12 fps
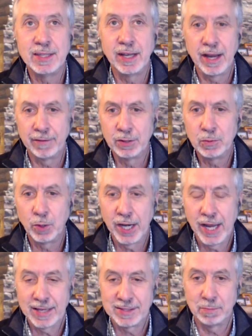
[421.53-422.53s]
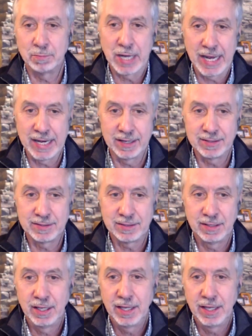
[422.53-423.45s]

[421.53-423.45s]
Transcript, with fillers: that everyone has a bias